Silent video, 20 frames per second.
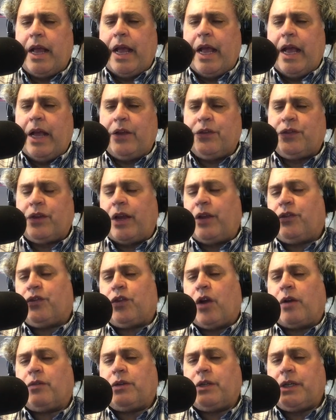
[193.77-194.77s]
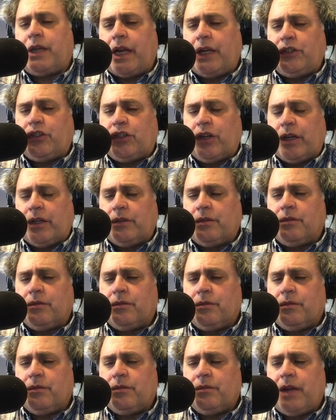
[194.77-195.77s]
as a sovereign nation,
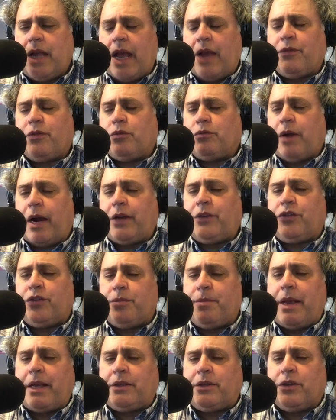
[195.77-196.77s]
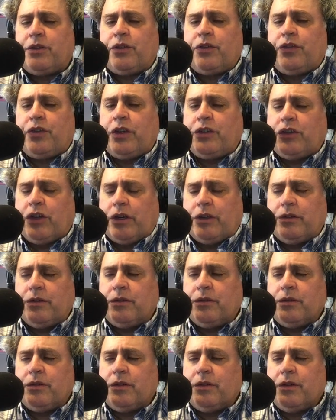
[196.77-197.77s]
have a right to make the decision.
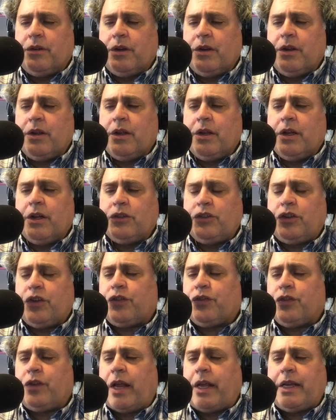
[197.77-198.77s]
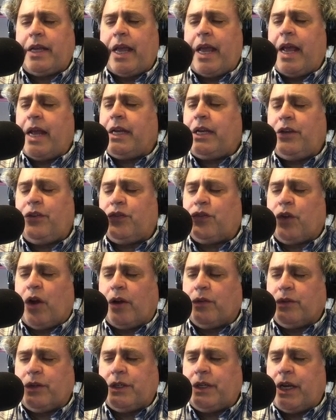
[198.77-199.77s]
Just like any
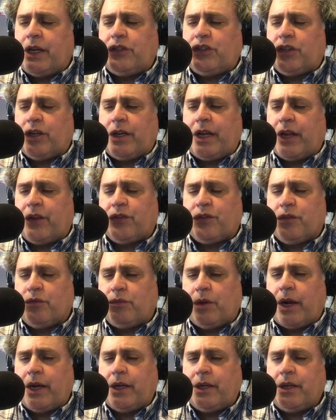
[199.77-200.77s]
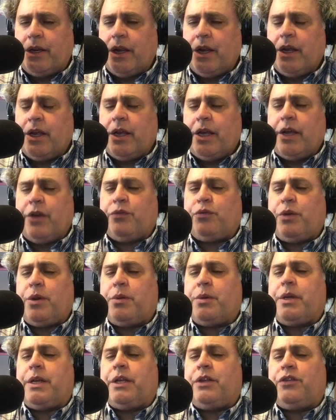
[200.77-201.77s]
sovereign nation has the right. If
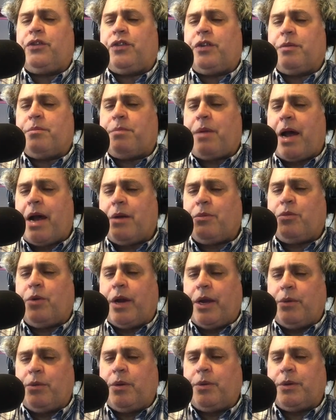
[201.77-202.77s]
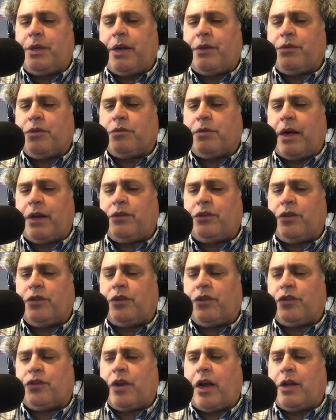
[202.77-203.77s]
we were in Zimbabwe, we would have the right to
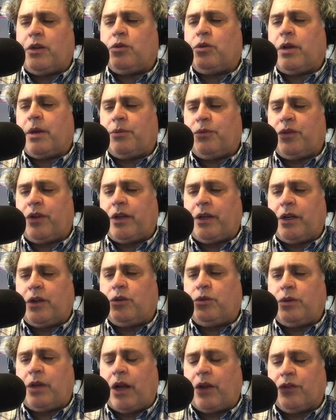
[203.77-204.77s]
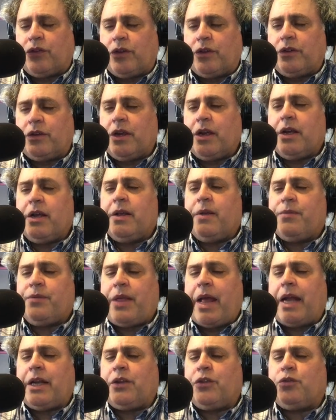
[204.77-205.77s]
decide who comes in and who doesn't.
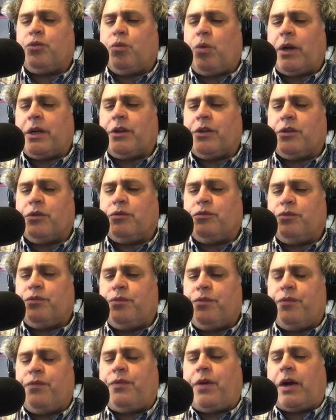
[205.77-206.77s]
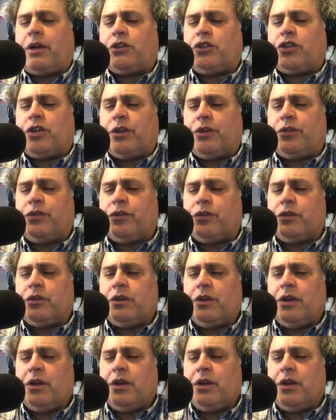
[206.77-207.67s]
That is one of the functions